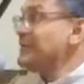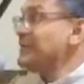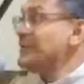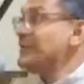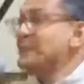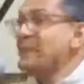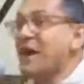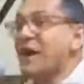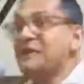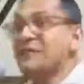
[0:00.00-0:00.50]

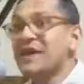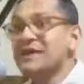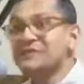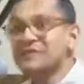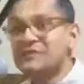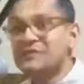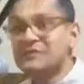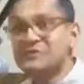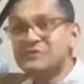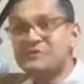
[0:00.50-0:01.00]
know how that's
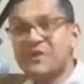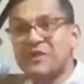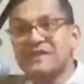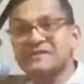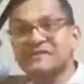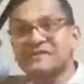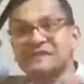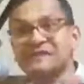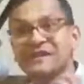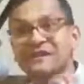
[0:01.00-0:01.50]
going to
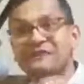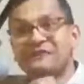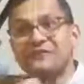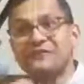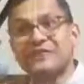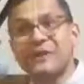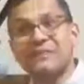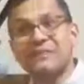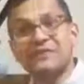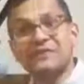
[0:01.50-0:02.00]
translate for
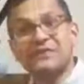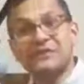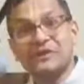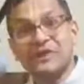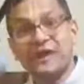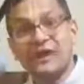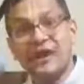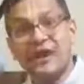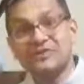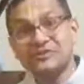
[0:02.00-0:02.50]
them in their
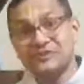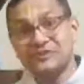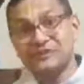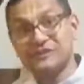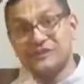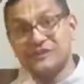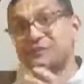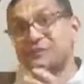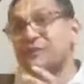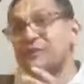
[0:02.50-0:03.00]

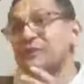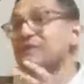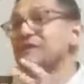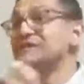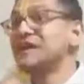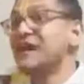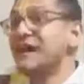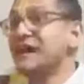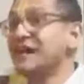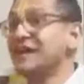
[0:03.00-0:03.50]
consciousness when they
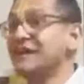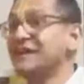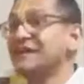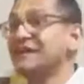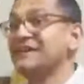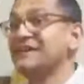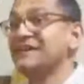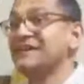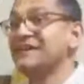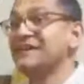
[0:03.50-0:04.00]
die.
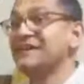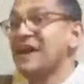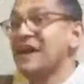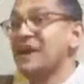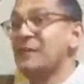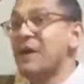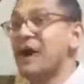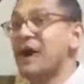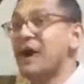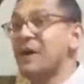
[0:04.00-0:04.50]

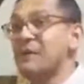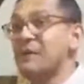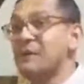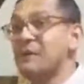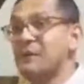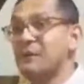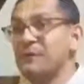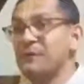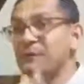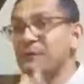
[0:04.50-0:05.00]

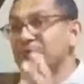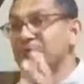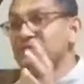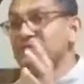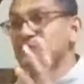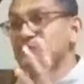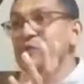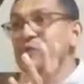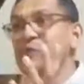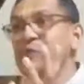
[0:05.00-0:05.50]
We just
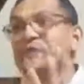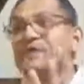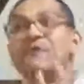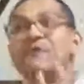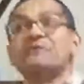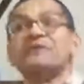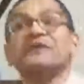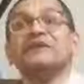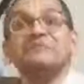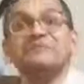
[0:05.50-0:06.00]
don't know what that
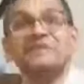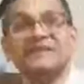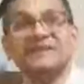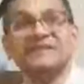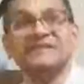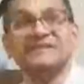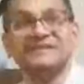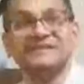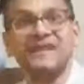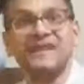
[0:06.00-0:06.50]
really
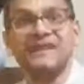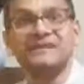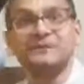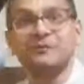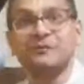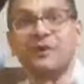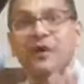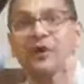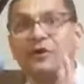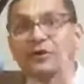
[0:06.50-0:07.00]
means inside.
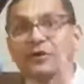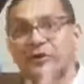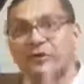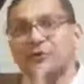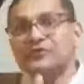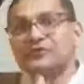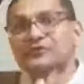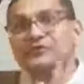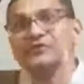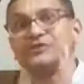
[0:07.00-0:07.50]
So our
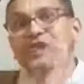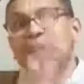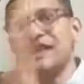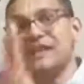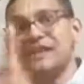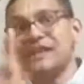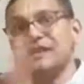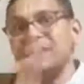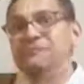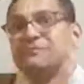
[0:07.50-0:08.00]
goal is just kind
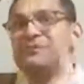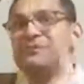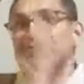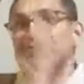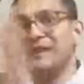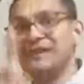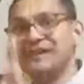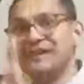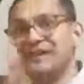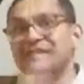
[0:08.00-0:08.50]
of keep putting
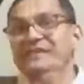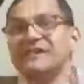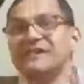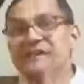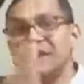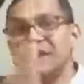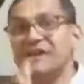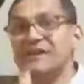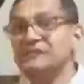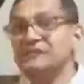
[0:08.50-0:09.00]
it in there.
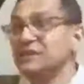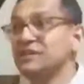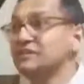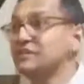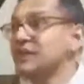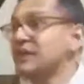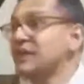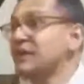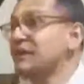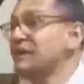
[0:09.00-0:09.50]
Just
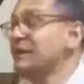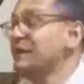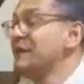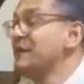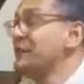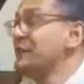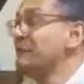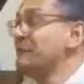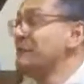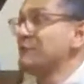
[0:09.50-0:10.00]
like
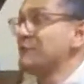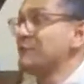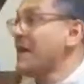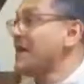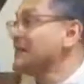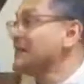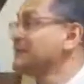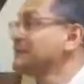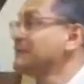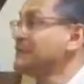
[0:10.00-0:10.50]
we were
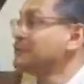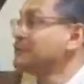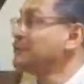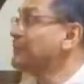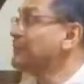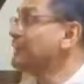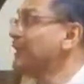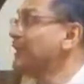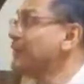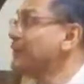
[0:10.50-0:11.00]
passing by so
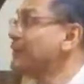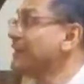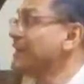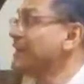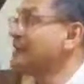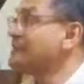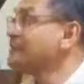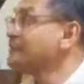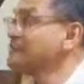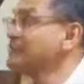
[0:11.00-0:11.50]
many
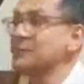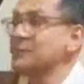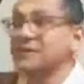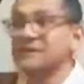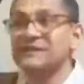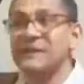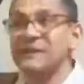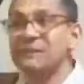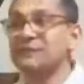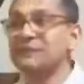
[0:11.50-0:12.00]
Harinam, so
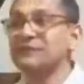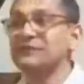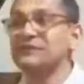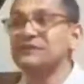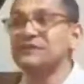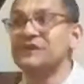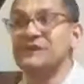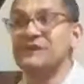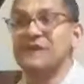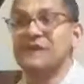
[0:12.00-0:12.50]
many
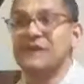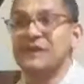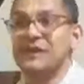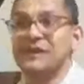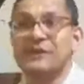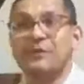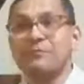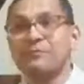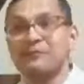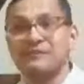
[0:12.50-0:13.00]
temples in
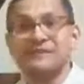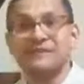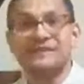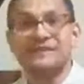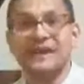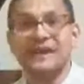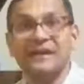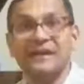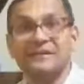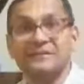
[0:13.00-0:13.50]
our previous
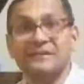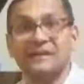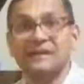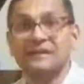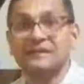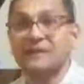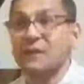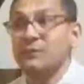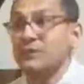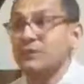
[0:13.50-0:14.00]
lives
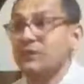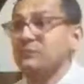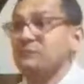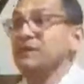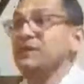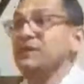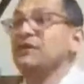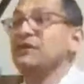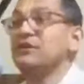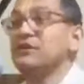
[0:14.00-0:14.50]
that we can be
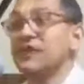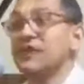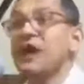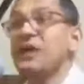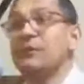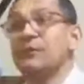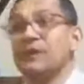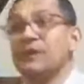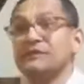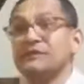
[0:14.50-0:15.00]
here
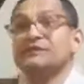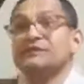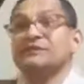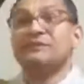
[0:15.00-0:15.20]
now, we can